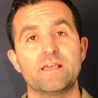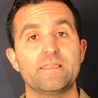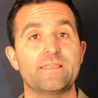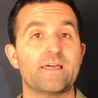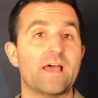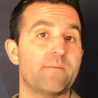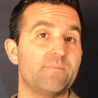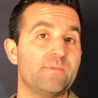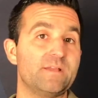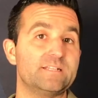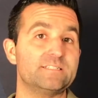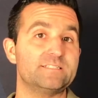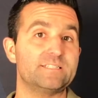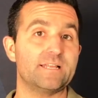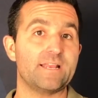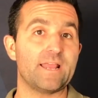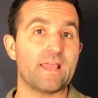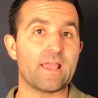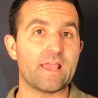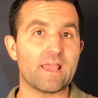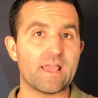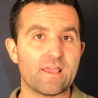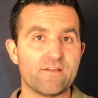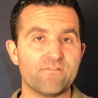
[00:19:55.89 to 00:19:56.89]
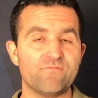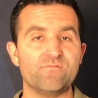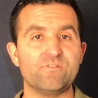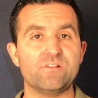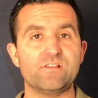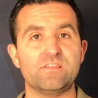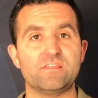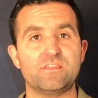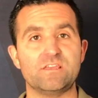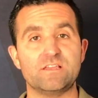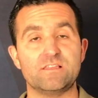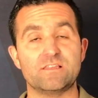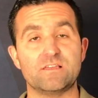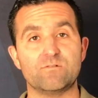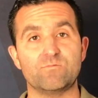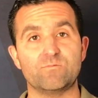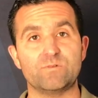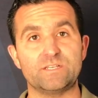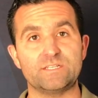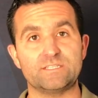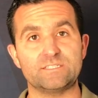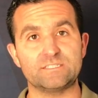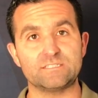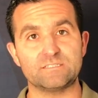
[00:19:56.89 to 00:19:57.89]
That means that everything that
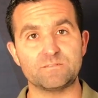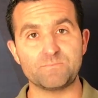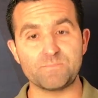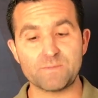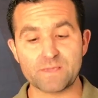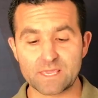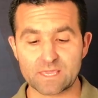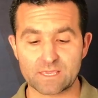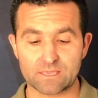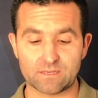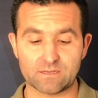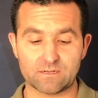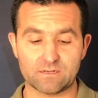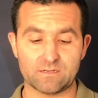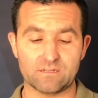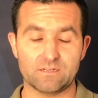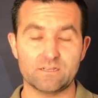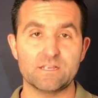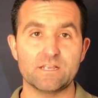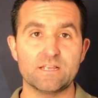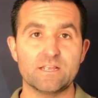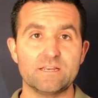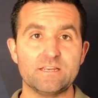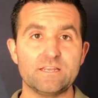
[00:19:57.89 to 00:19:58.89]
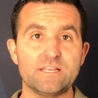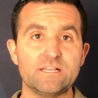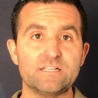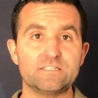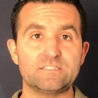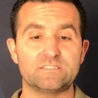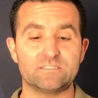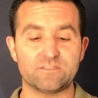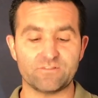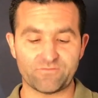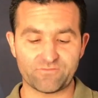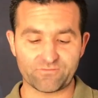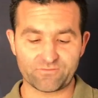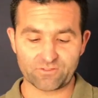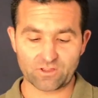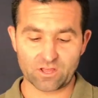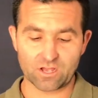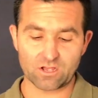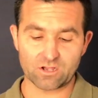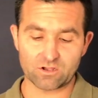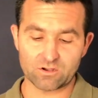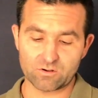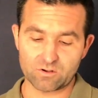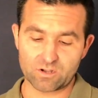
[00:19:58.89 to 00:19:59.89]
we speak needs to
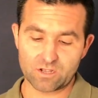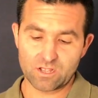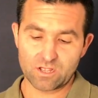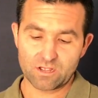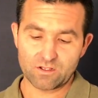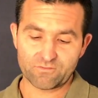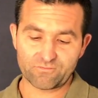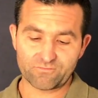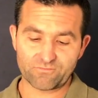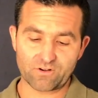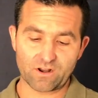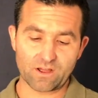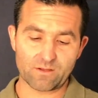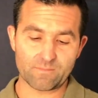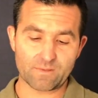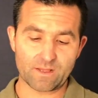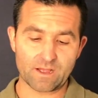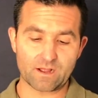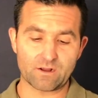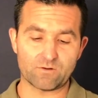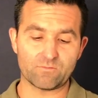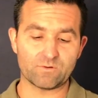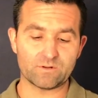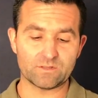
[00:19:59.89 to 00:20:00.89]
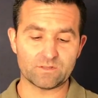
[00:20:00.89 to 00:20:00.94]
flow from our